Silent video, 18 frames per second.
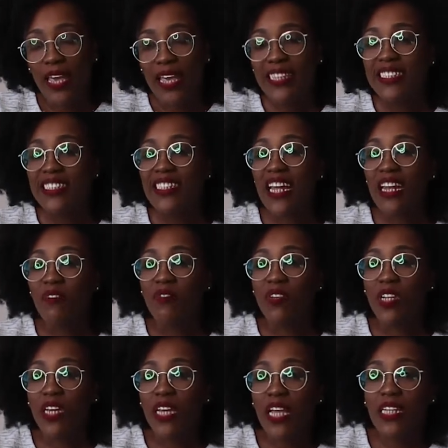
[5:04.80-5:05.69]
instead of
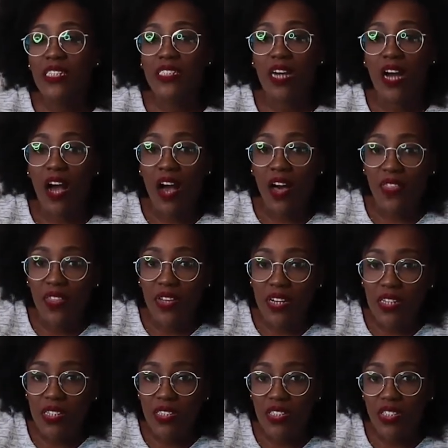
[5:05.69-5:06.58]
looking to
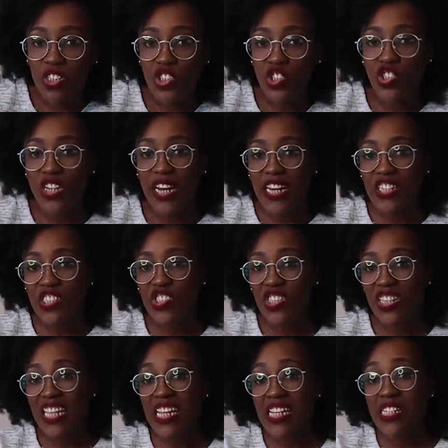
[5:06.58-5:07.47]
others to change
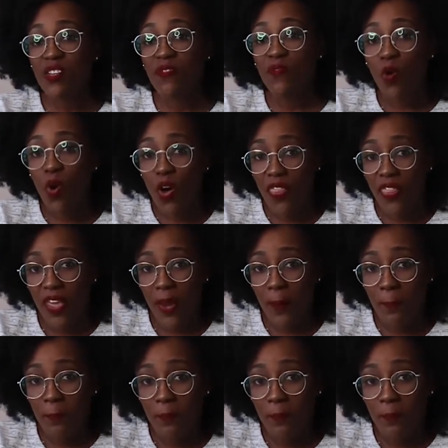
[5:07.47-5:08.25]
things for them.